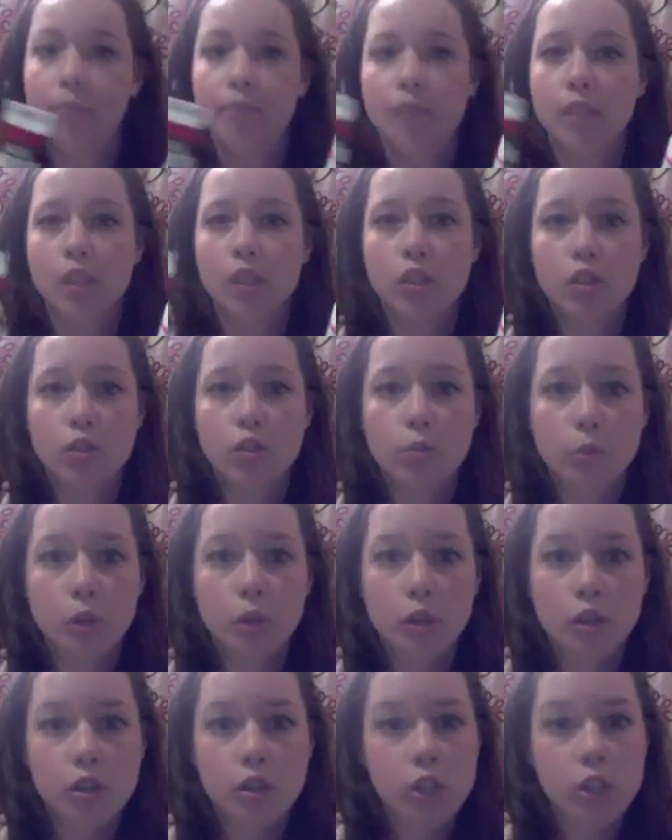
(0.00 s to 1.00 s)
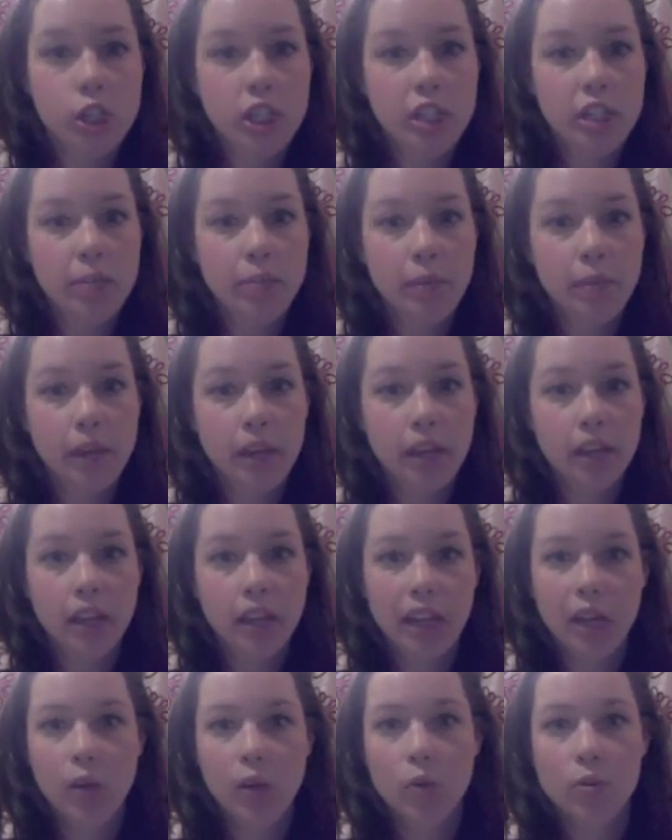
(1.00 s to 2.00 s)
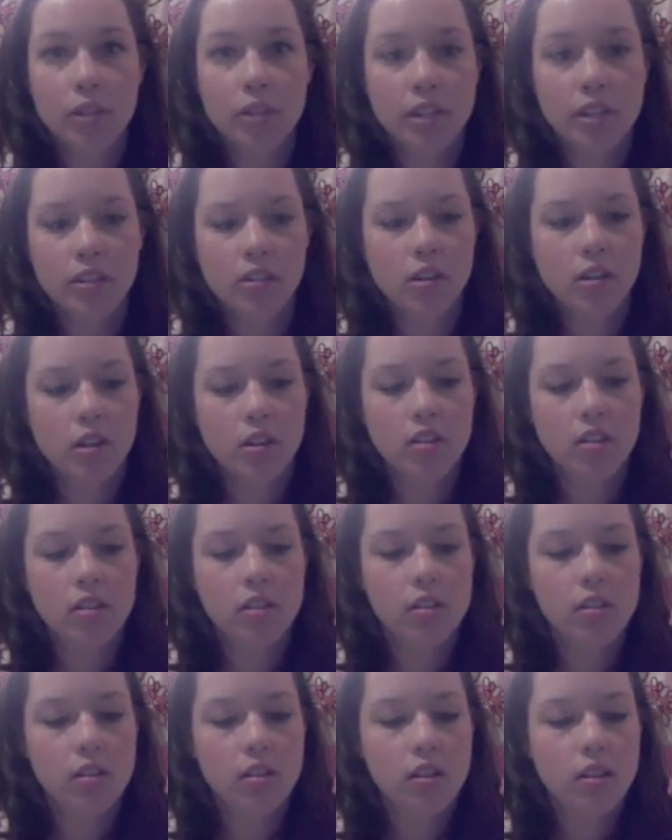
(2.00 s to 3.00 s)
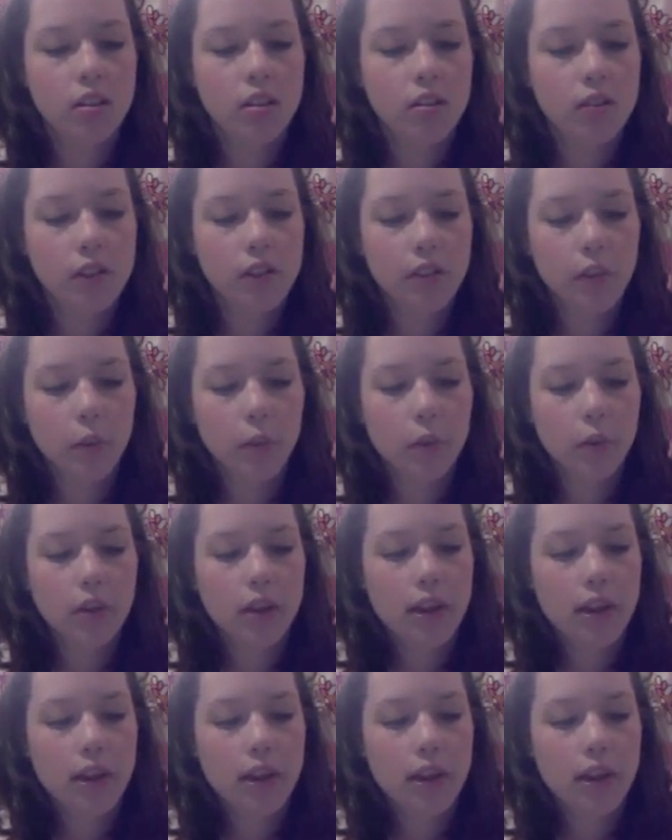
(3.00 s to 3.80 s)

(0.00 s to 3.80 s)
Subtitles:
Super cheap and like wholesale costs for everyone.